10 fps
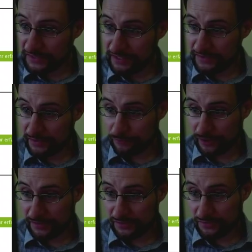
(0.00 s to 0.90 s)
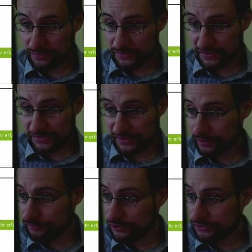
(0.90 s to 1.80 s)
here they write six
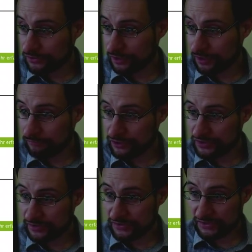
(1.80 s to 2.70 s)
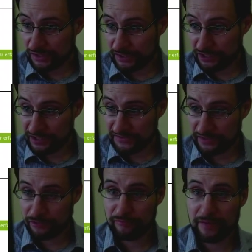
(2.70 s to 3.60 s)
hundred dollars, which is slightly less
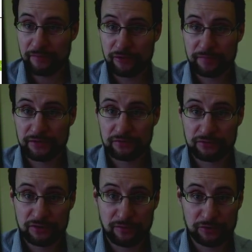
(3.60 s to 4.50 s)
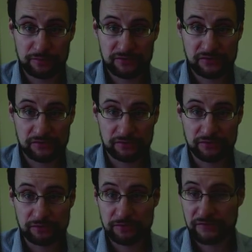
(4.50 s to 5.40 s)
than I remembered, but don't quote me on this. Not
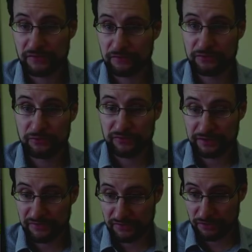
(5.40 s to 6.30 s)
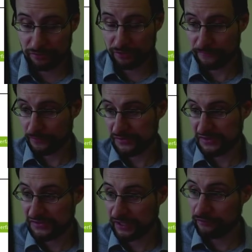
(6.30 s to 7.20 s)
sure if this new site is secured. For
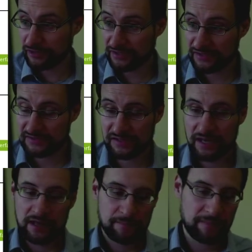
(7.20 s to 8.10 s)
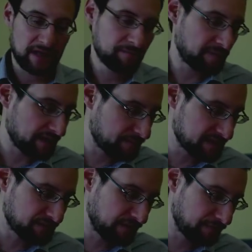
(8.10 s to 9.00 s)
six hundred, it's, and by, by
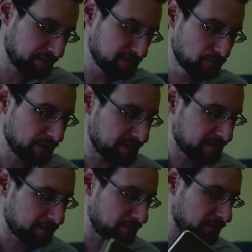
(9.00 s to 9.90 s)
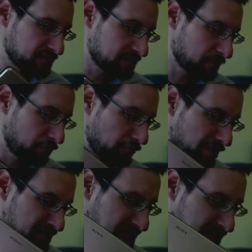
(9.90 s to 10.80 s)
the way, you on some
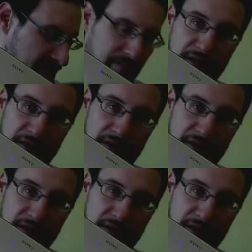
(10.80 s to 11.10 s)
crazy eBay